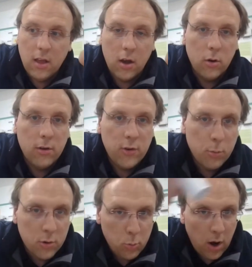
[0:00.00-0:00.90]
though if you
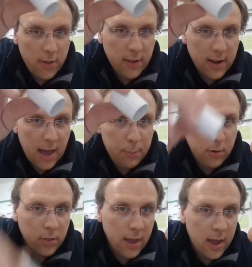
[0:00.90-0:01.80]
were to wind the cap
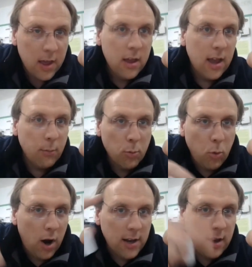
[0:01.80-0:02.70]
on that, it would
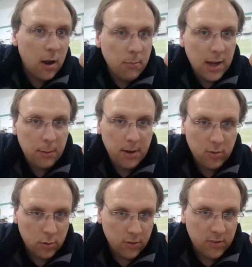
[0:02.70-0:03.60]
wind out maybe
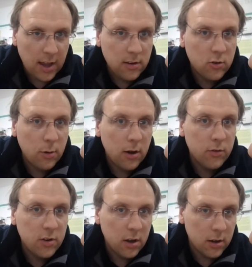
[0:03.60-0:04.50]
sort of 10 to
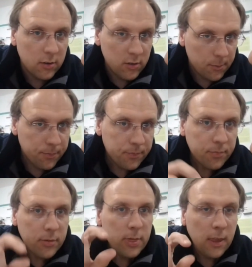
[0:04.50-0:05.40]
12 turns.
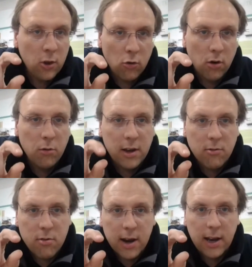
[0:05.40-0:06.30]
You're only
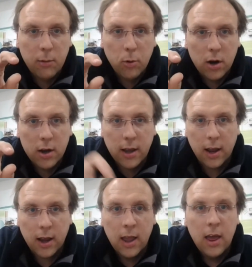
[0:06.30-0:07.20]
really
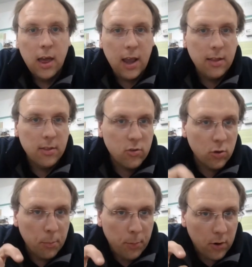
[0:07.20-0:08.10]
working in the
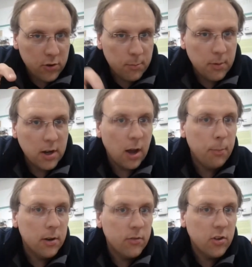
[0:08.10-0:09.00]
sort of bottom
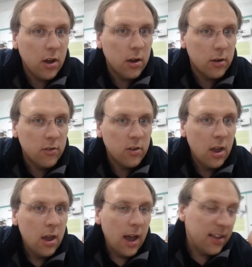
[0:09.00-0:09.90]
couple of turns,
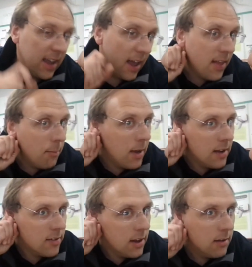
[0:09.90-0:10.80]
and again, that
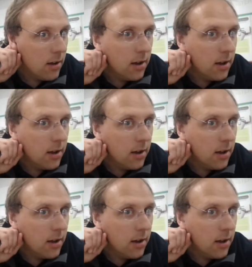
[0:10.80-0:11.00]
makes it